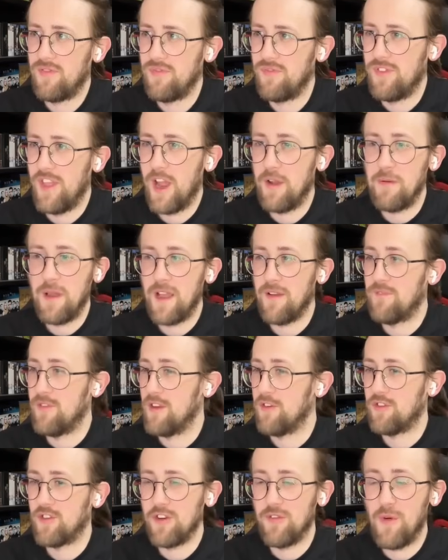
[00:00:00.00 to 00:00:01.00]
They'd be, if it
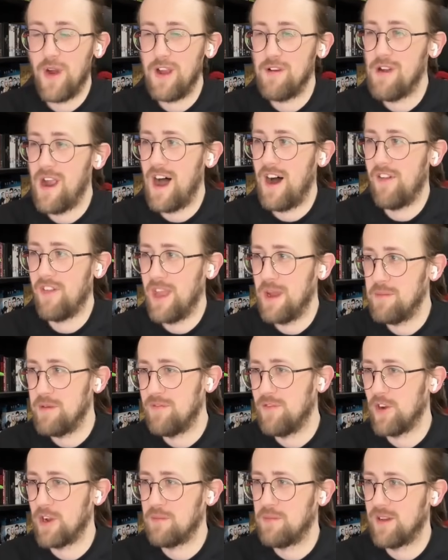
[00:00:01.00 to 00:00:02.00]
was the other way around, they'd be
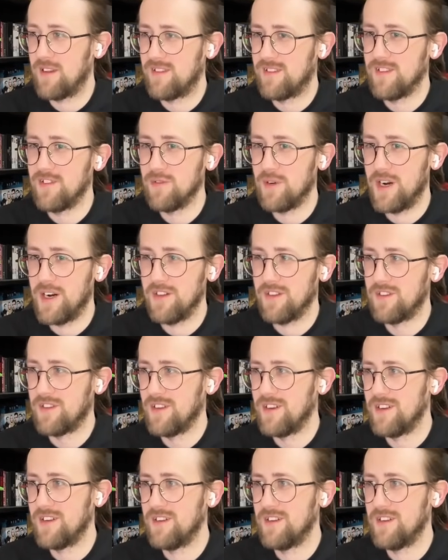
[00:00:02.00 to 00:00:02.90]
fully pissed as well, so...